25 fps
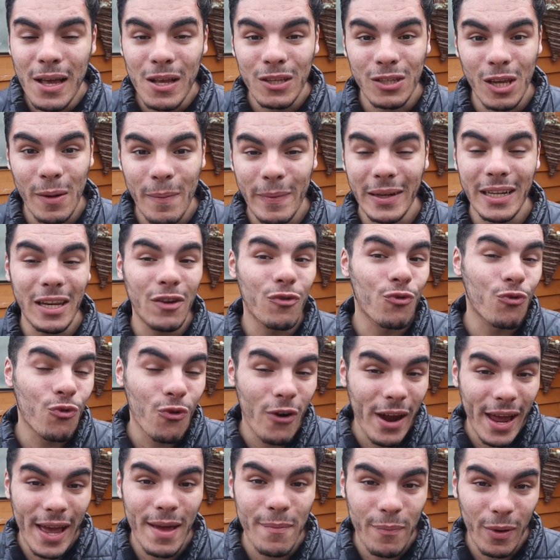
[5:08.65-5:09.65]
so many
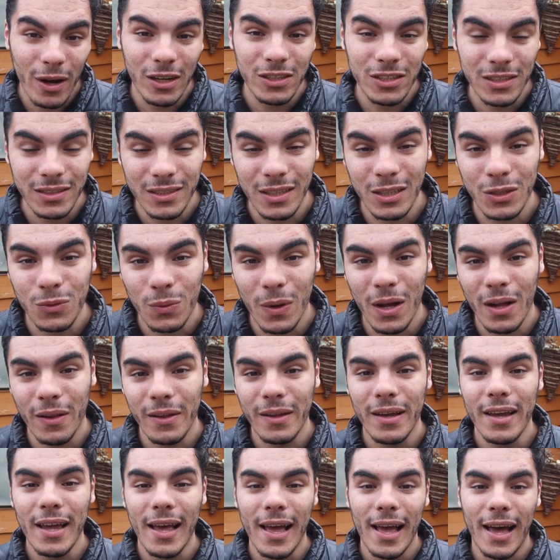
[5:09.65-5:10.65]
rare budgies as
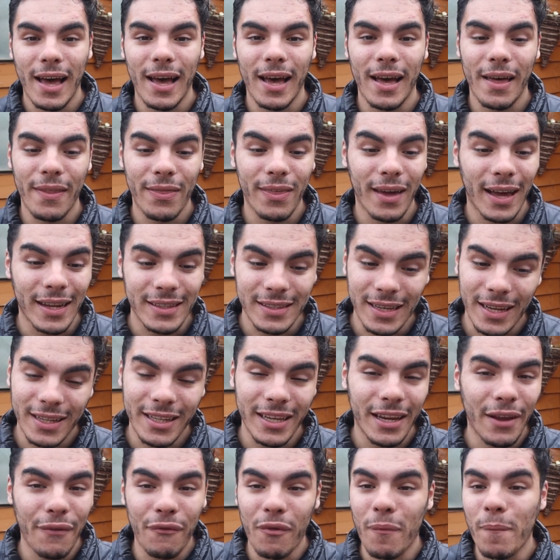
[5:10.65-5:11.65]
well uh, that I
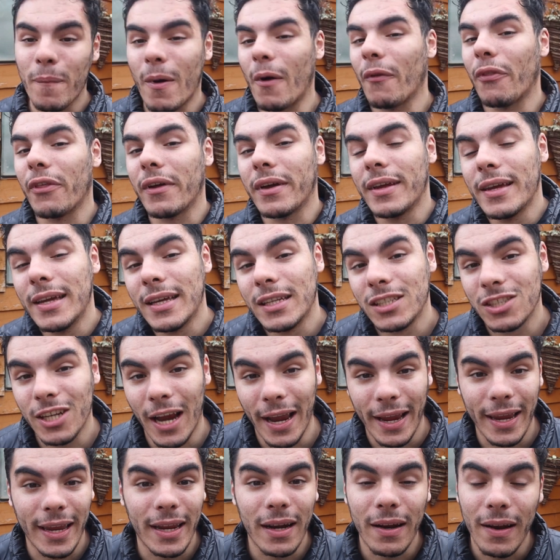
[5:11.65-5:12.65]
didn't even bother
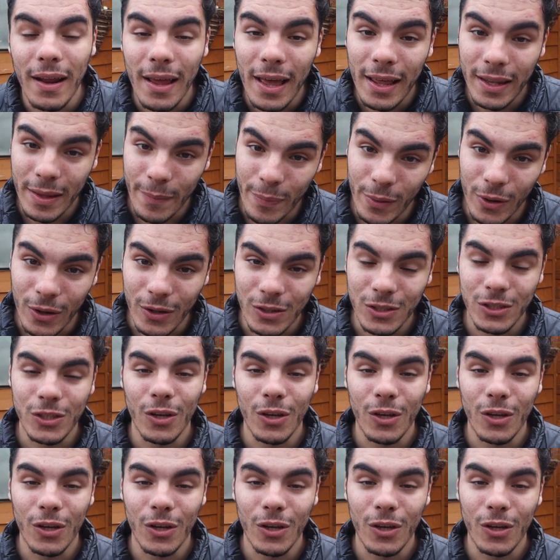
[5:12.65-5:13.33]
checking the birds.